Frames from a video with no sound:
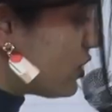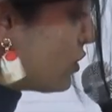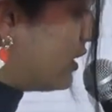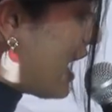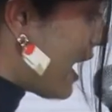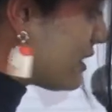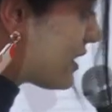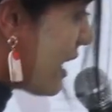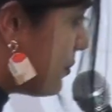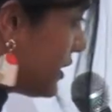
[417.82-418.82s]
So that's
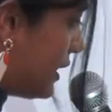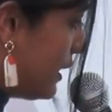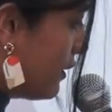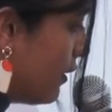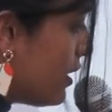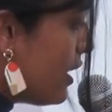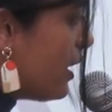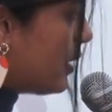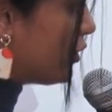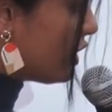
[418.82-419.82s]
kept clear.
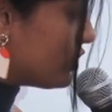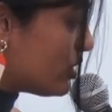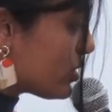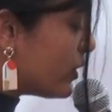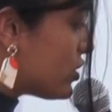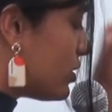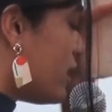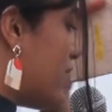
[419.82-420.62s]
If you can just switch to the